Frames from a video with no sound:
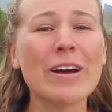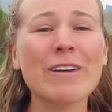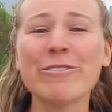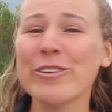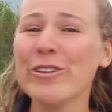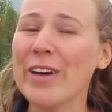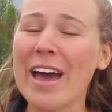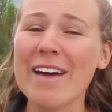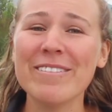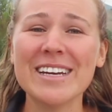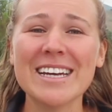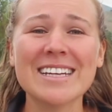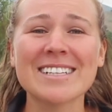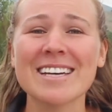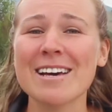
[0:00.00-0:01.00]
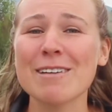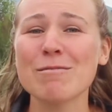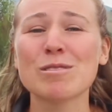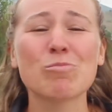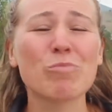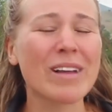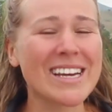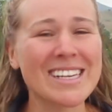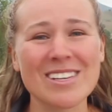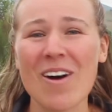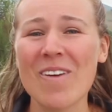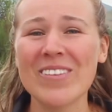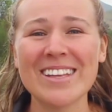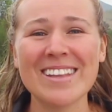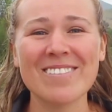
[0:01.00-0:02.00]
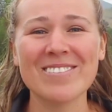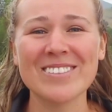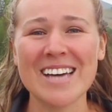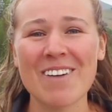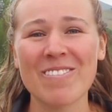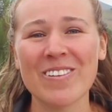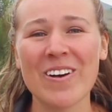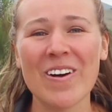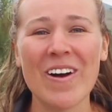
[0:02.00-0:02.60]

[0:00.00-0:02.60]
If you have any tips, please comment them down below.